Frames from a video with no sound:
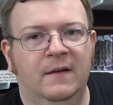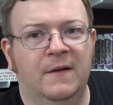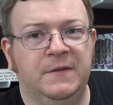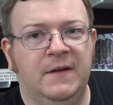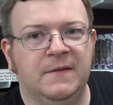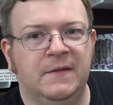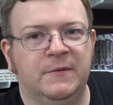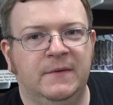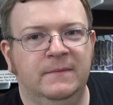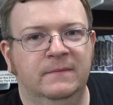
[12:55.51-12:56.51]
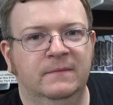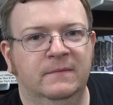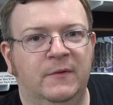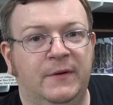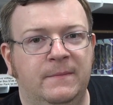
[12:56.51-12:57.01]
I'll see you guys in the next one.
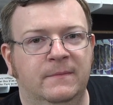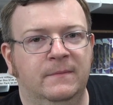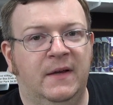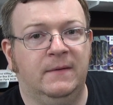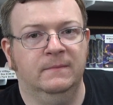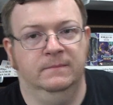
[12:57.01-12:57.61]
Okay, bye.